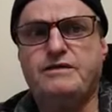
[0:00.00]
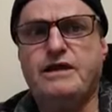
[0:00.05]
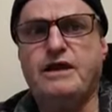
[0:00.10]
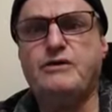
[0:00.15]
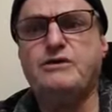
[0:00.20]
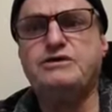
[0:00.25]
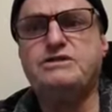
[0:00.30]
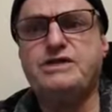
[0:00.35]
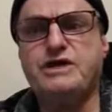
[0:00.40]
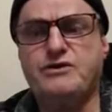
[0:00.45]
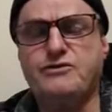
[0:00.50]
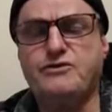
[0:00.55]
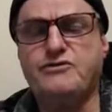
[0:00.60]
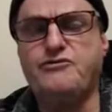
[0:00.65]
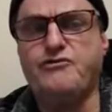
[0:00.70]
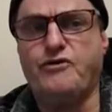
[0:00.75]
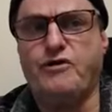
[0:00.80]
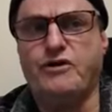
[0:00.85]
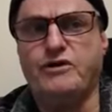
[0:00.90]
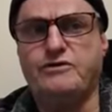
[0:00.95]
They were
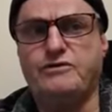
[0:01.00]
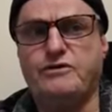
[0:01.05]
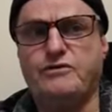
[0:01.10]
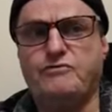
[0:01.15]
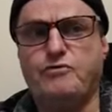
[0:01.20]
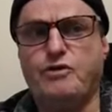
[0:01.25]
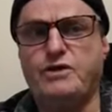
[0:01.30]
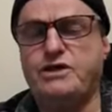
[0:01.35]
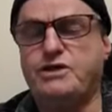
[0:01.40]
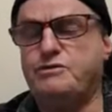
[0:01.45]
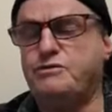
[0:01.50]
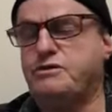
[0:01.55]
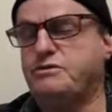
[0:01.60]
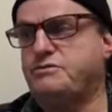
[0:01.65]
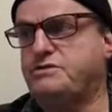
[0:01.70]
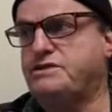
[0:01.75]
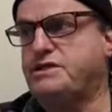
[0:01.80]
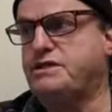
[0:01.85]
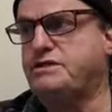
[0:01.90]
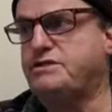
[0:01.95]
terrified of what he
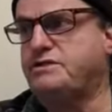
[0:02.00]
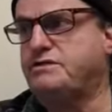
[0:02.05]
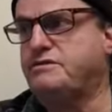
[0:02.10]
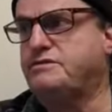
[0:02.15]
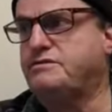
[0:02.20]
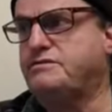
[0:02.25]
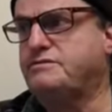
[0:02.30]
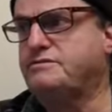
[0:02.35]
represented.